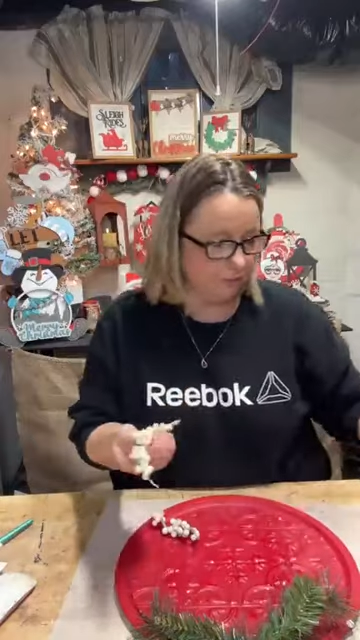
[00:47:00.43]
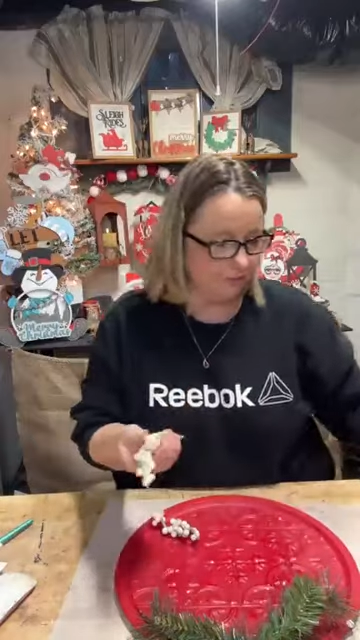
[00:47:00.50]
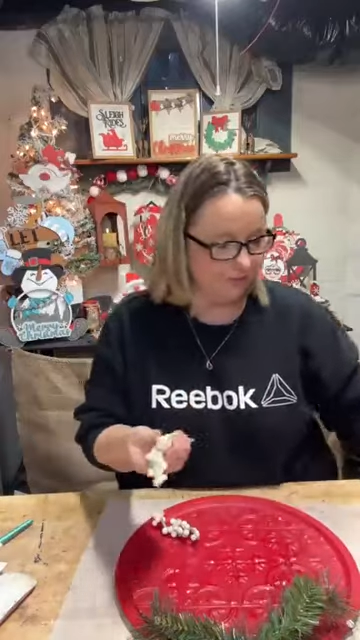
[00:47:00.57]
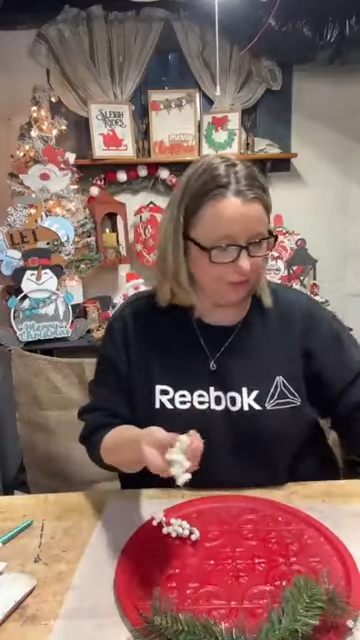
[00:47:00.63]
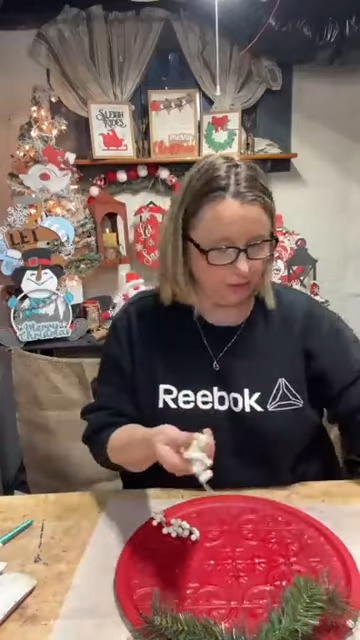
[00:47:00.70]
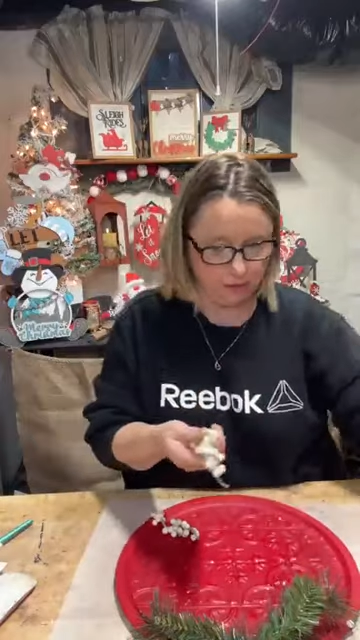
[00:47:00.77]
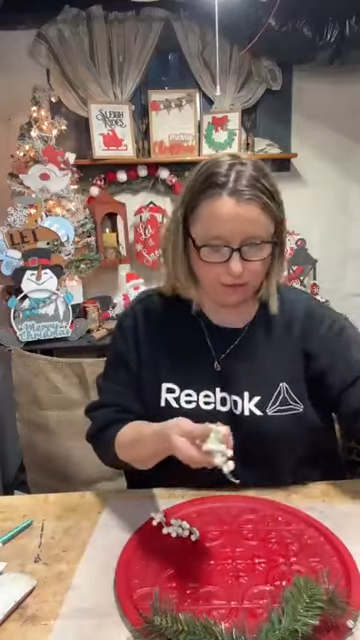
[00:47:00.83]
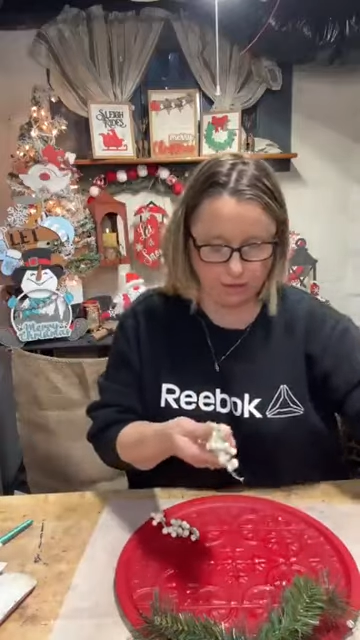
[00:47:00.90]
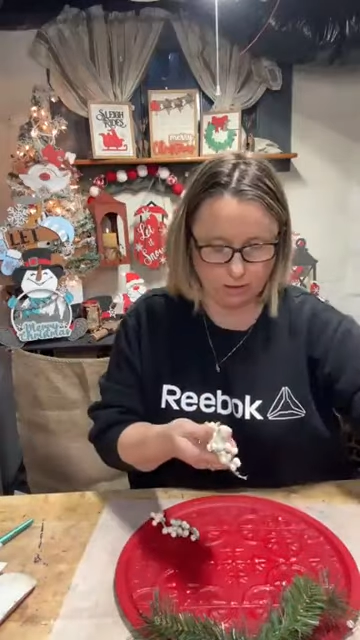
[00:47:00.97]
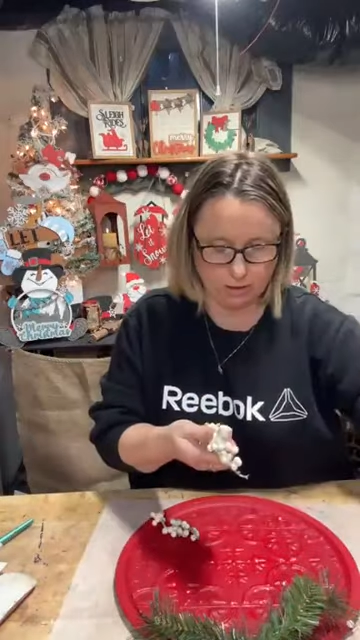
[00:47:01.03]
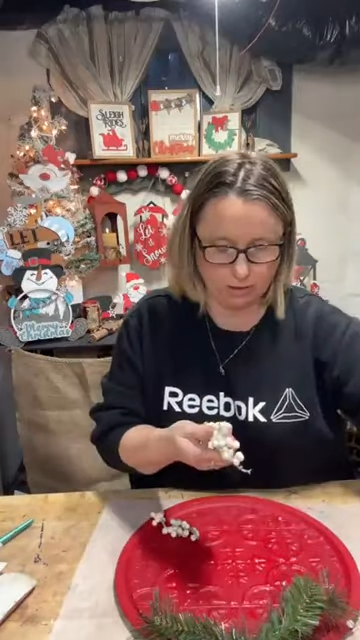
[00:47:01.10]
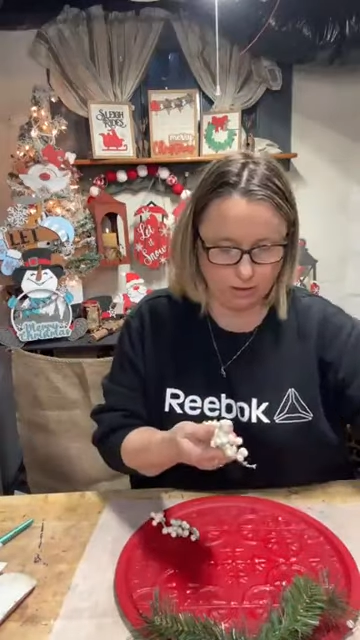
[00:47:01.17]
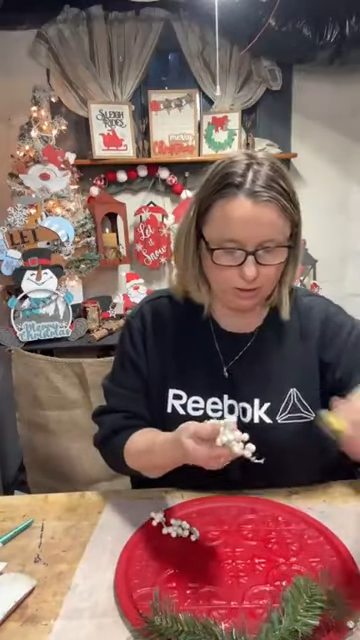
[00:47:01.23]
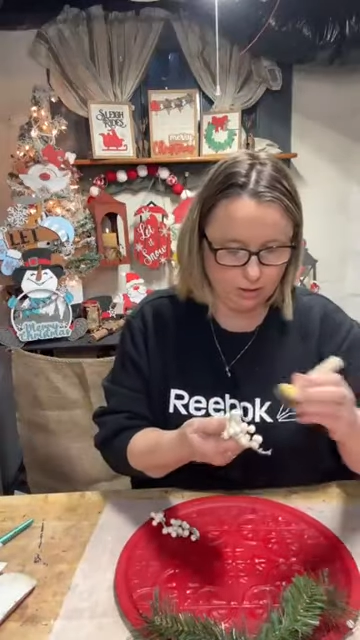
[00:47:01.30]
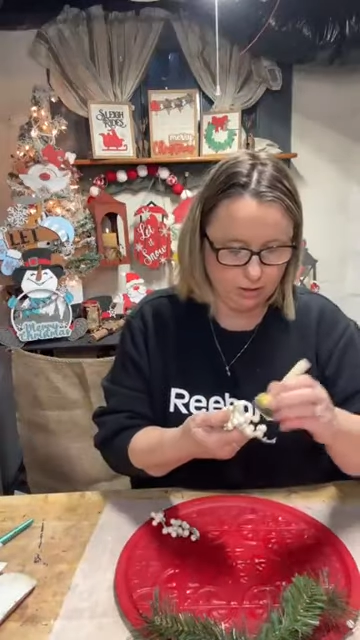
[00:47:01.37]
or
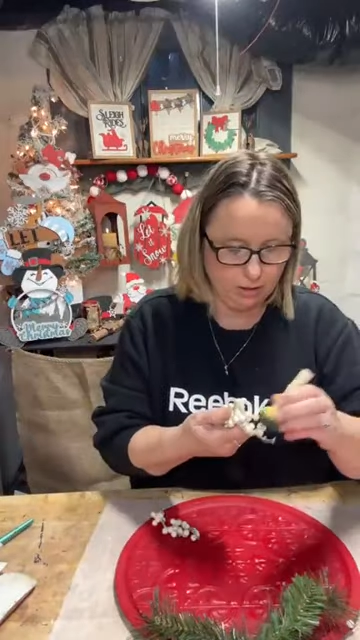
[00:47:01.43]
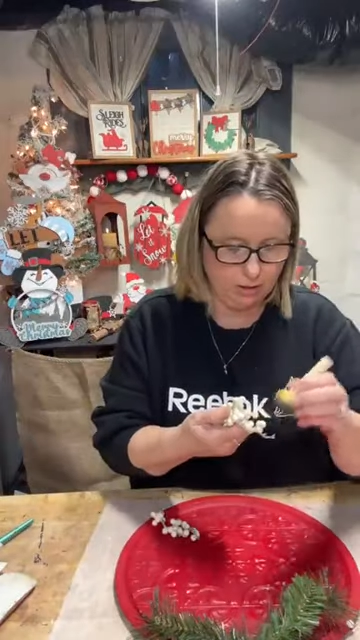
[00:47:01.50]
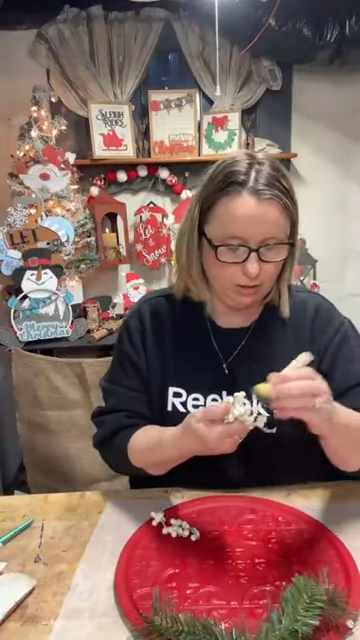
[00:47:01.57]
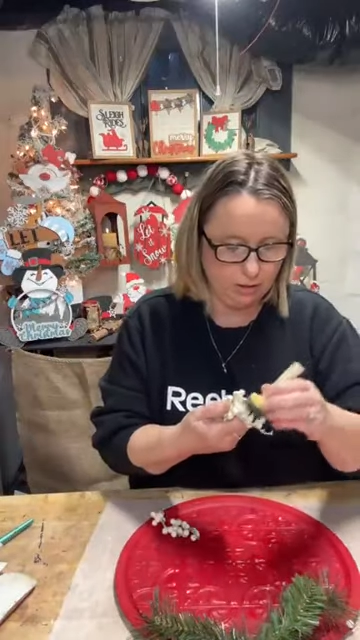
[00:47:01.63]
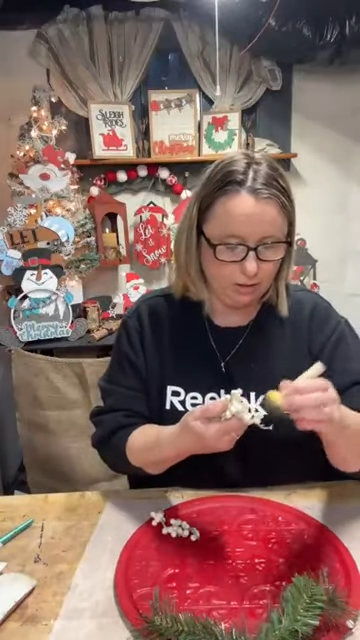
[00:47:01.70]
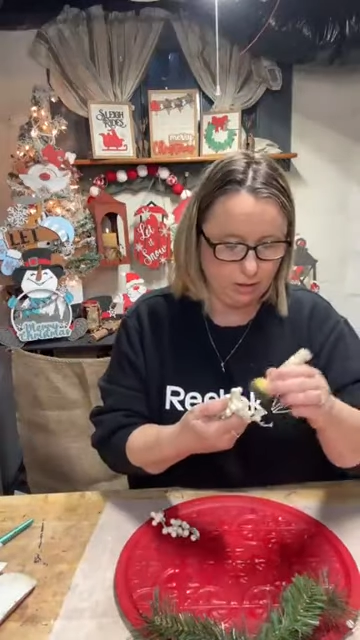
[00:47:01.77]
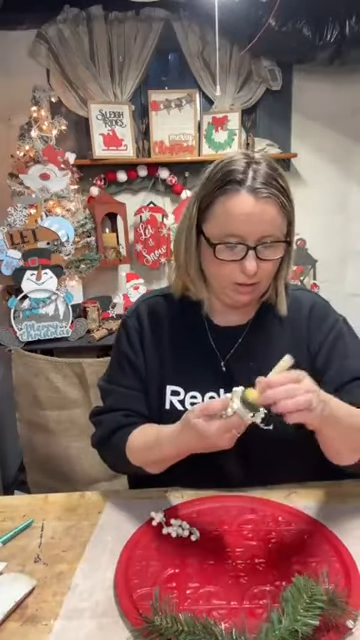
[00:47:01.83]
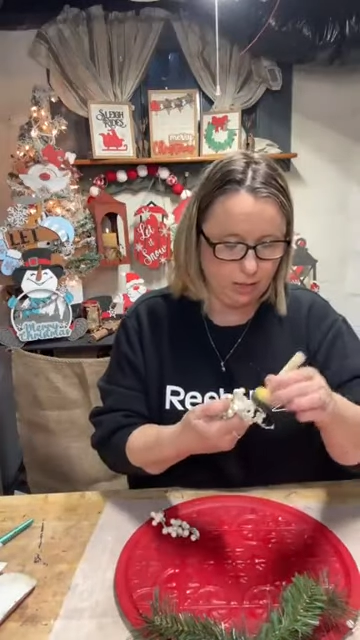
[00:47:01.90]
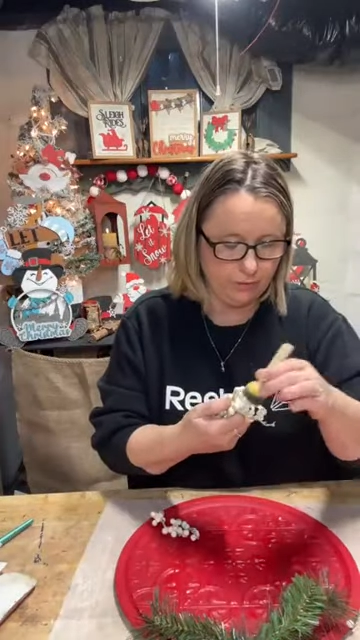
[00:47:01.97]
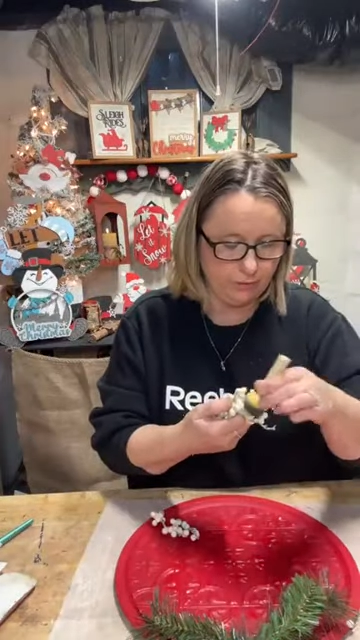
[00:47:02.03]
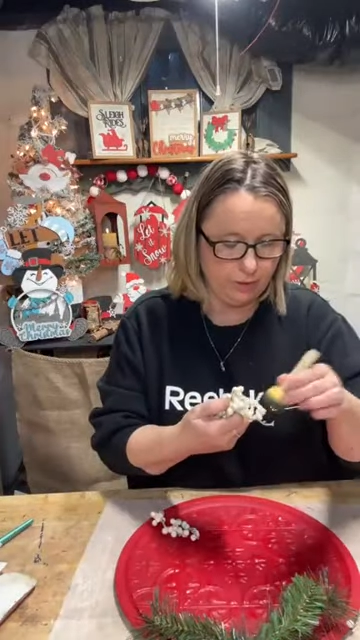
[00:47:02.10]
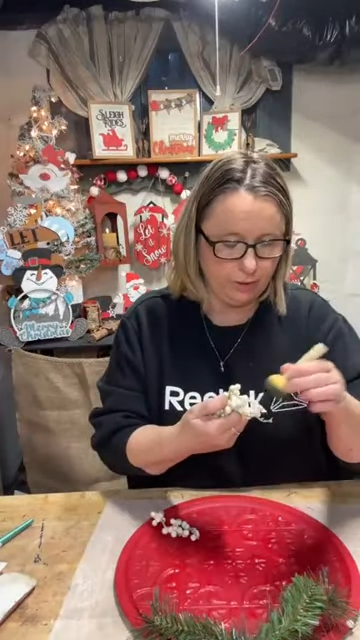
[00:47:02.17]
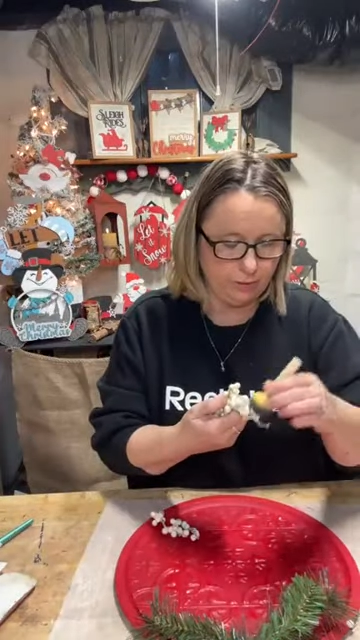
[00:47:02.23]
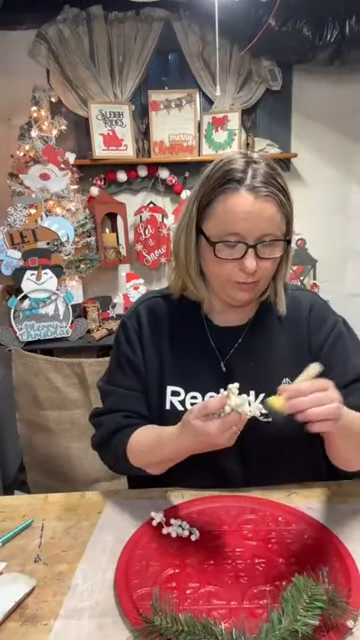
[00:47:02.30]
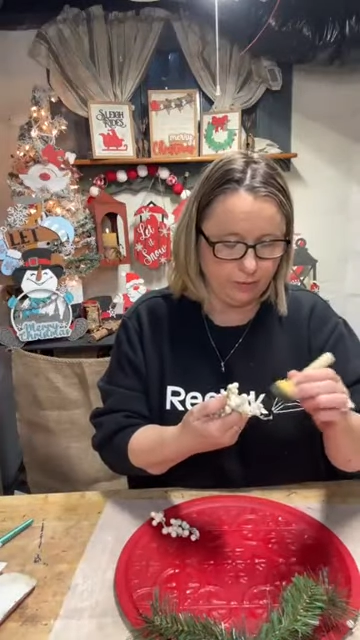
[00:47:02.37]
vintage.
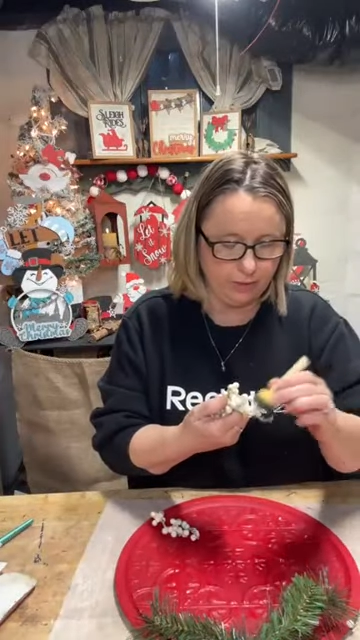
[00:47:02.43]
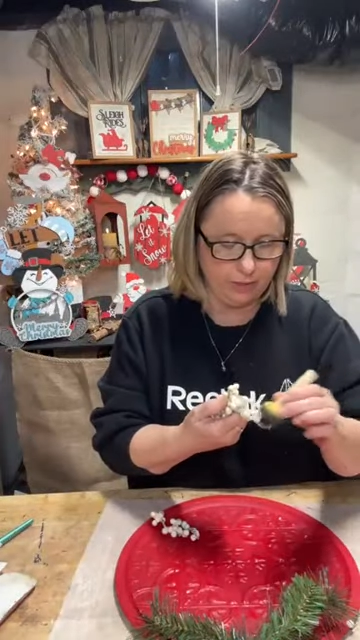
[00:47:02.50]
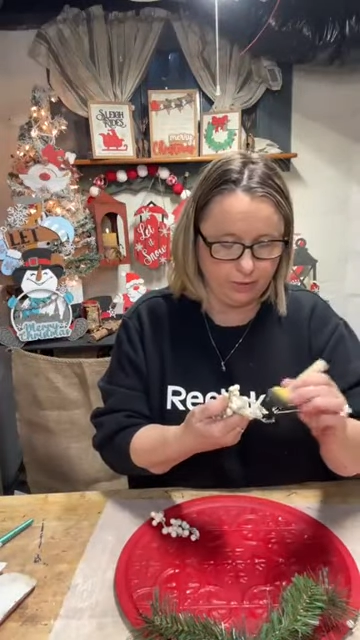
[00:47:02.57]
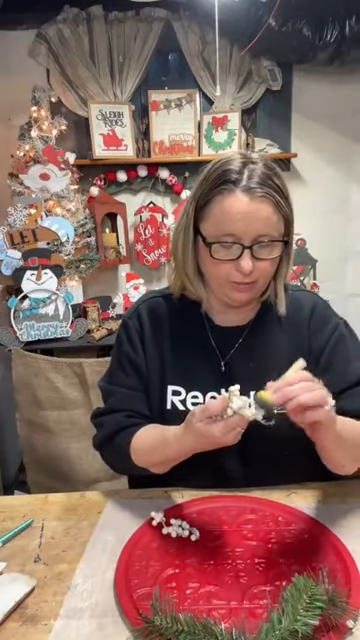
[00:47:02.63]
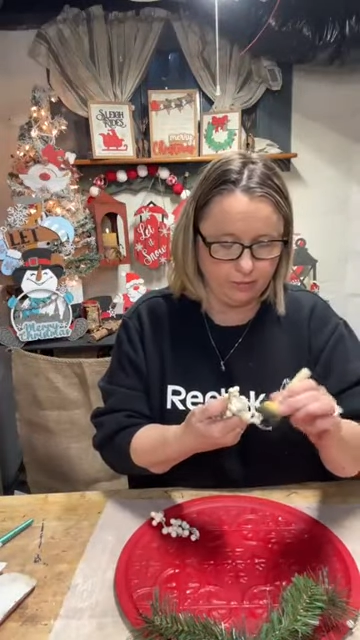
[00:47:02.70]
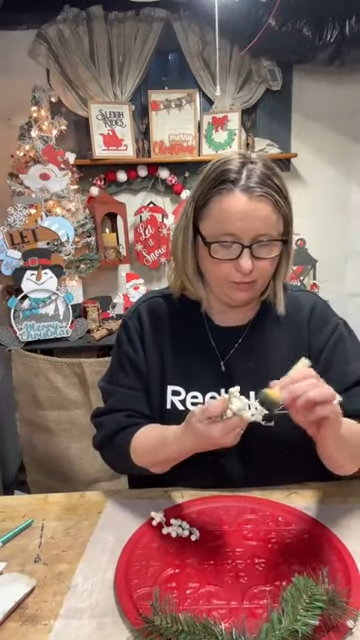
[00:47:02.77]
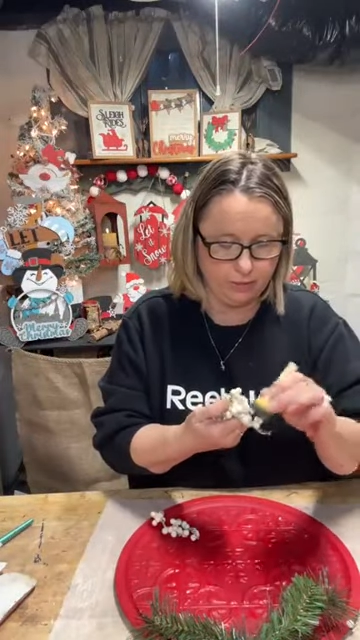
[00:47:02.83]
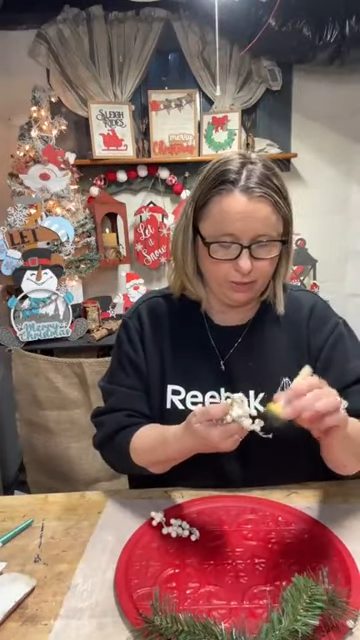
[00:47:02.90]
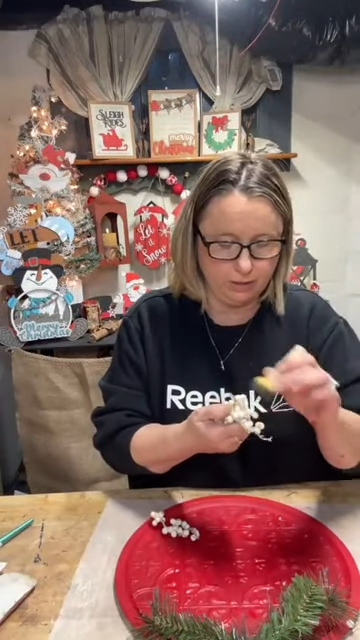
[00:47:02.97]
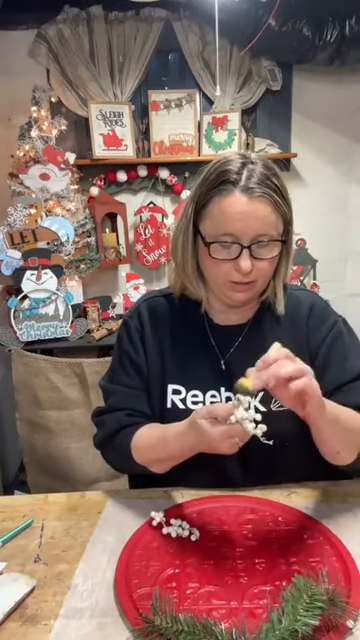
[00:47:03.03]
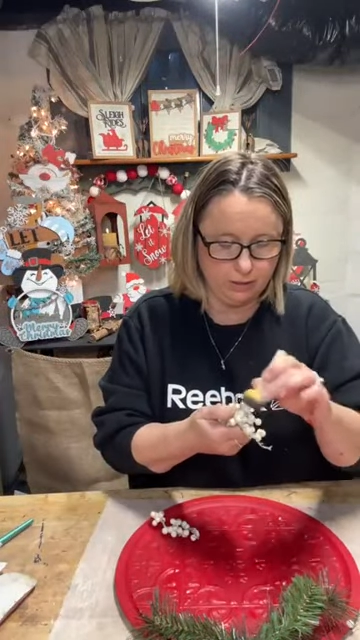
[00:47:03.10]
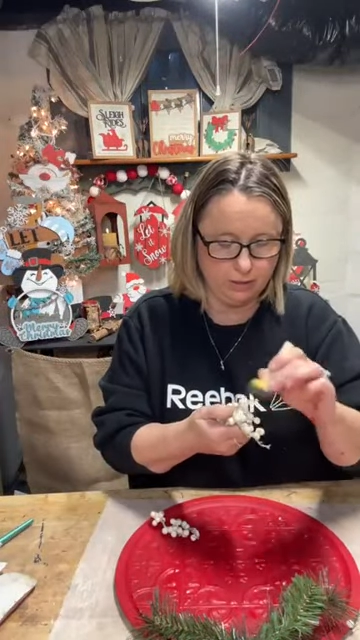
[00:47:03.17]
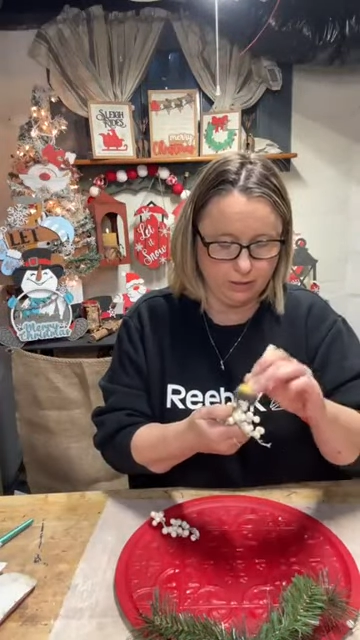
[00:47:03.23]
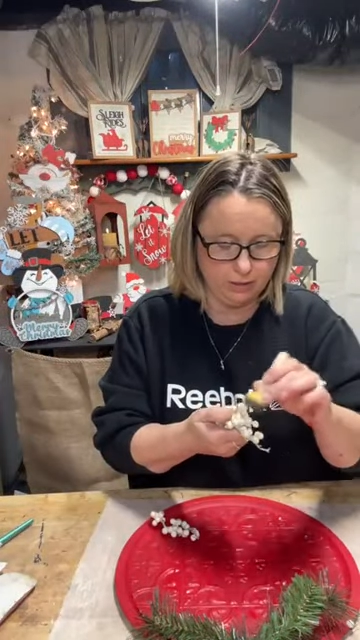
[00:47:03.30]
Not really brown, but